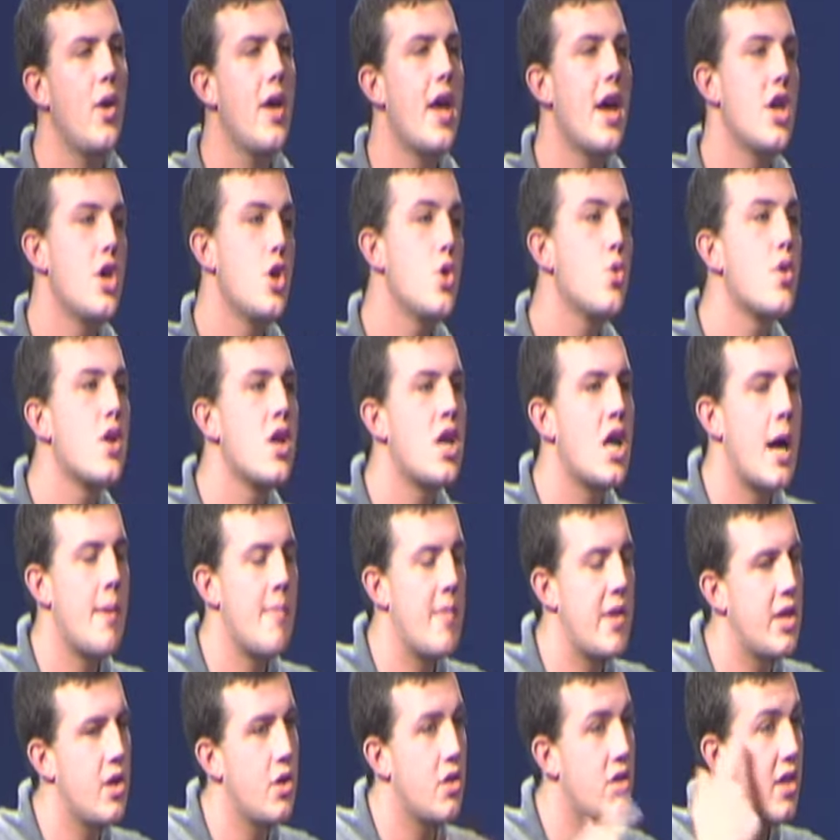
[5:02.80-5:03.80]
you can come,
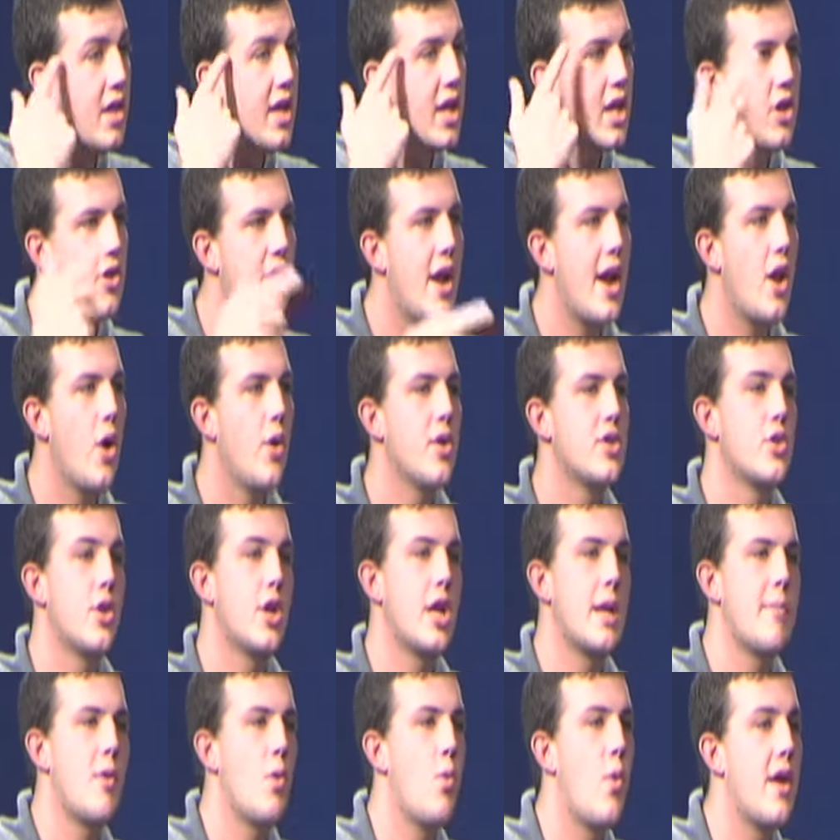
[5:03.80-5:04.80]
and you think in your head, oh, it's only
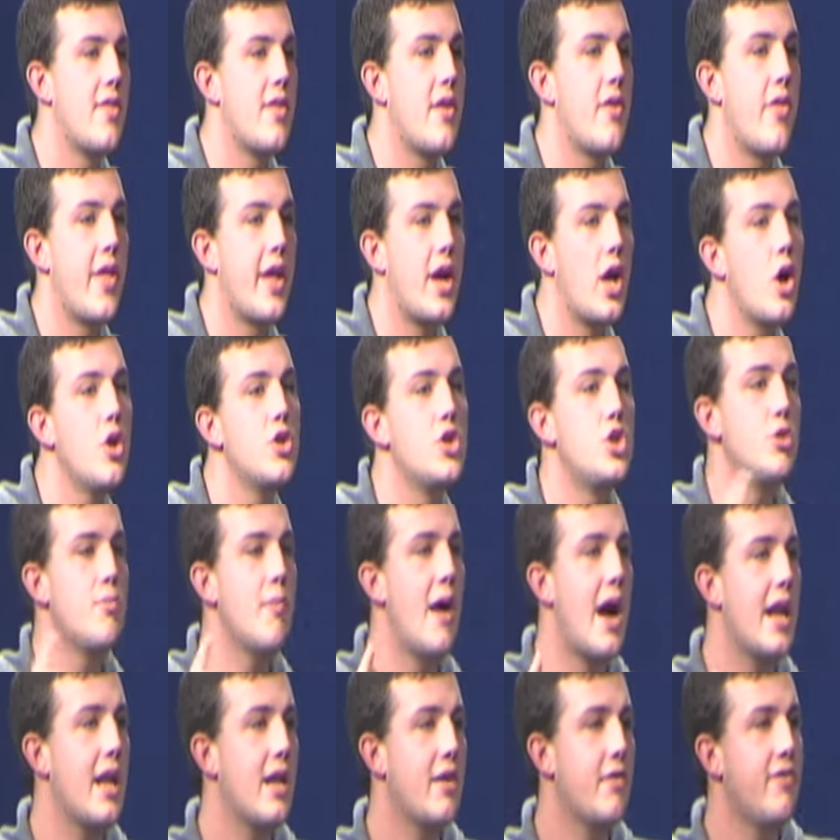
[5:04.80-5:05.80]
gonna be one. Then they're like, oh, do you
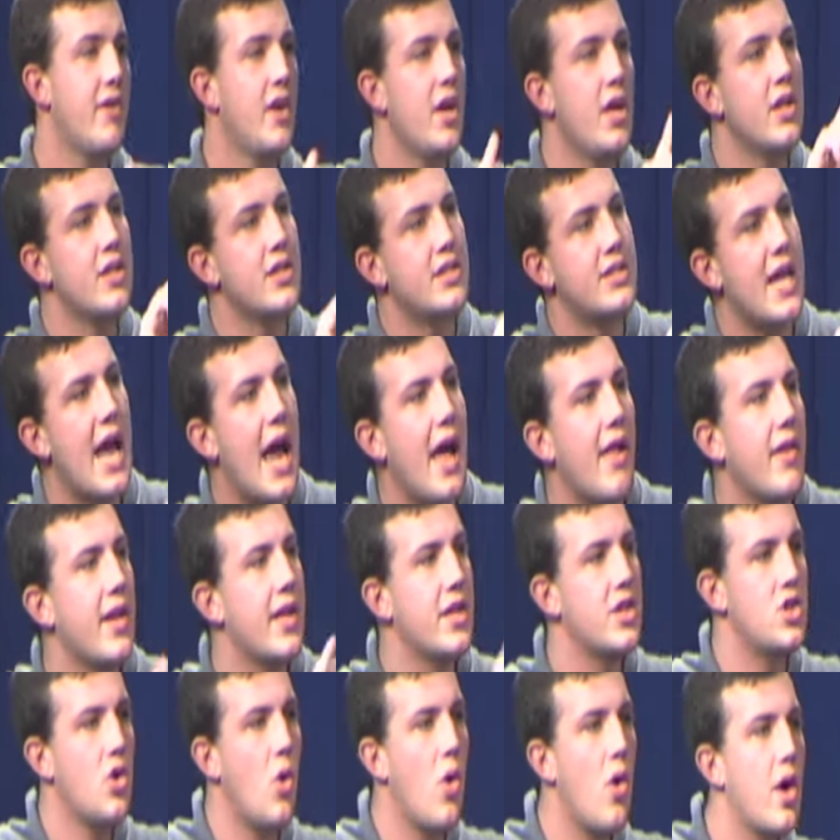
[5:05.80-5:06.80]
mind if Sally,
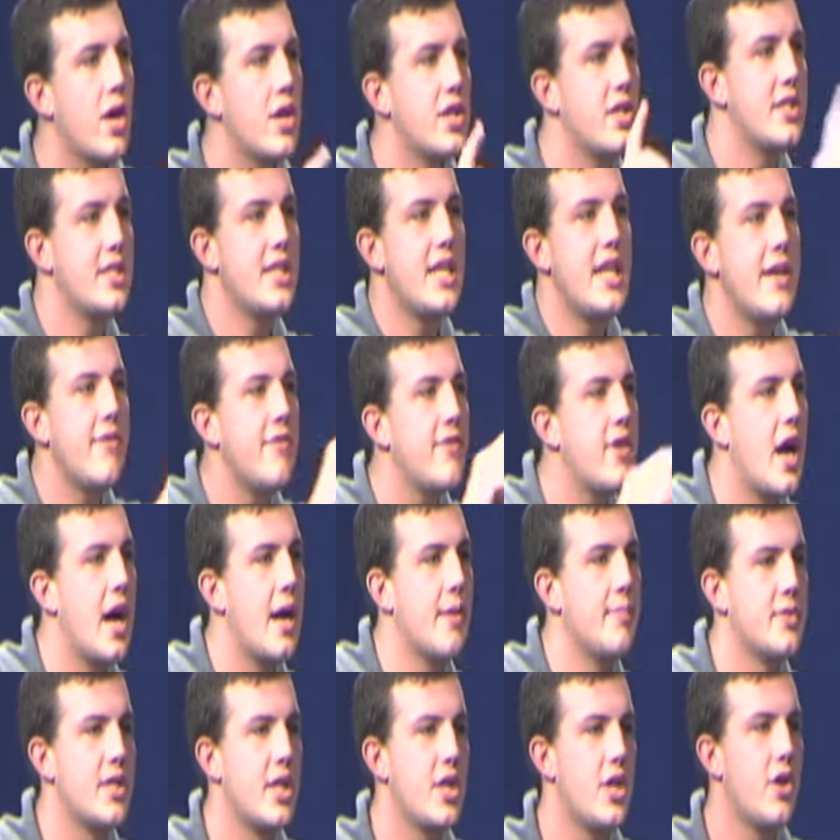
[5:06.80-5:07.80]
George, Steve
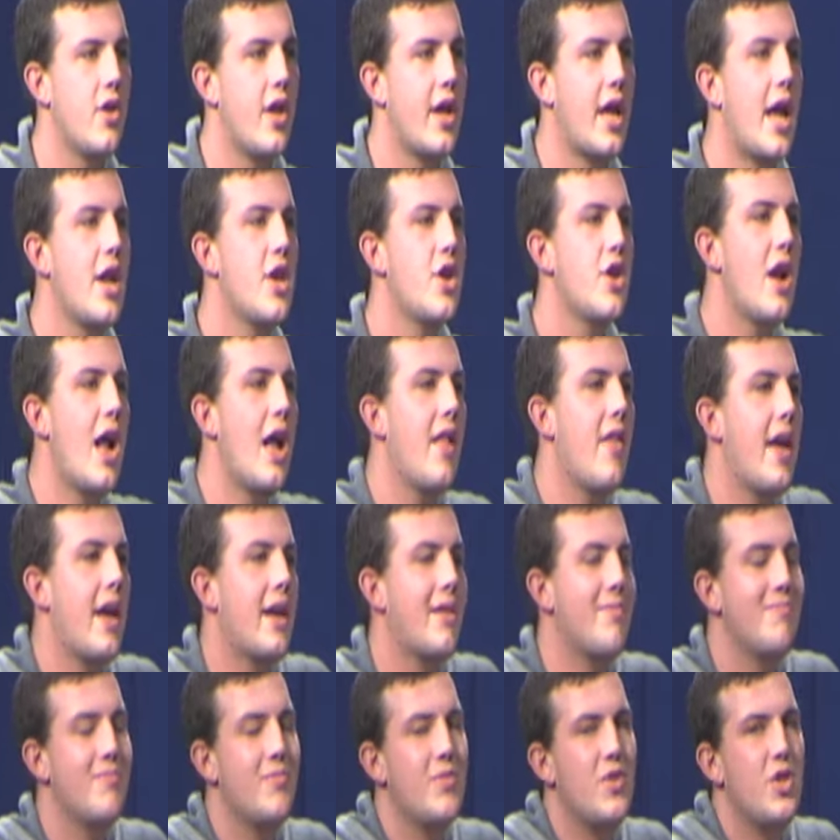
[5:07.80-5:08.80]
comes? And you're like, and you're not like,
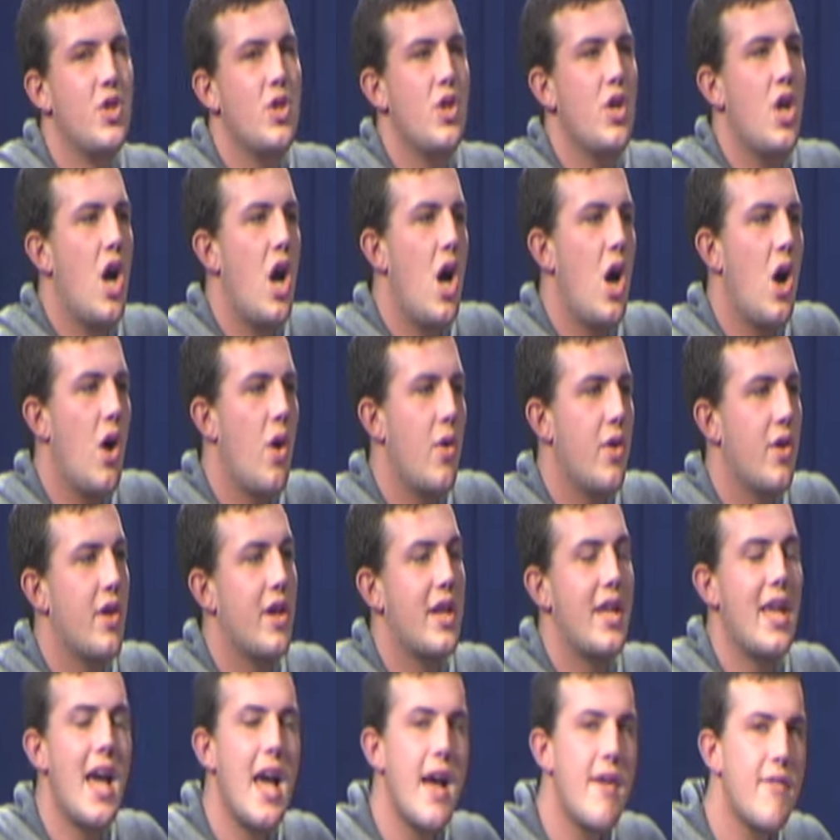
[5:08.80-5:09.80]
no. You're like,
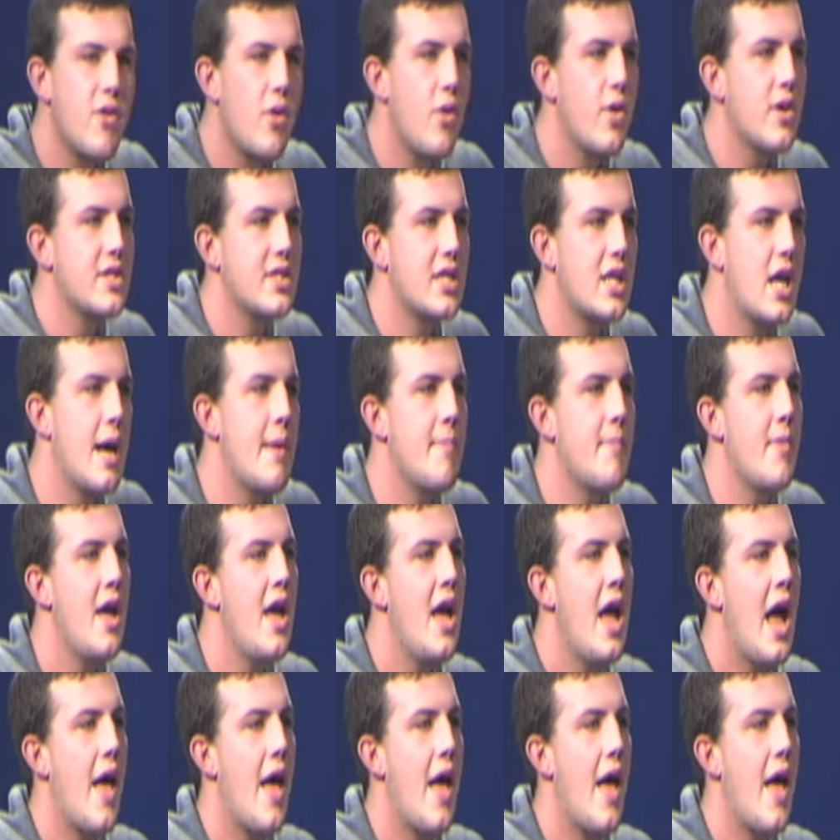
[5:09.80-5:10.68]
yeah, of course, come. And